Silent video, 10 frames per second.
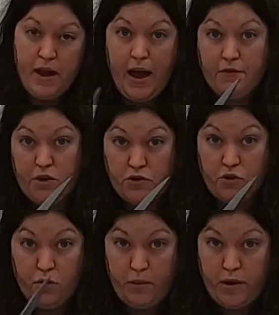have an
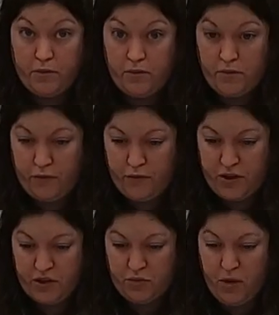adult around for
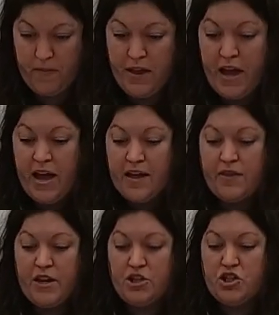this one.
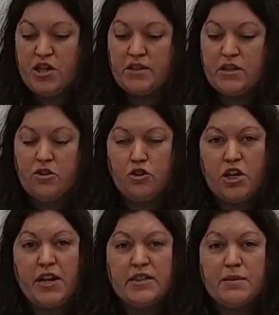Then just, you're
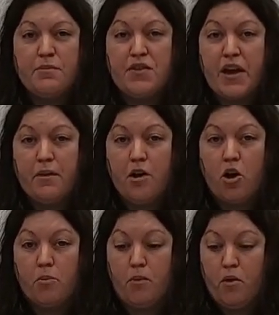gonna need some thin
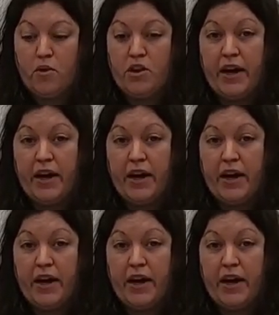cardboard,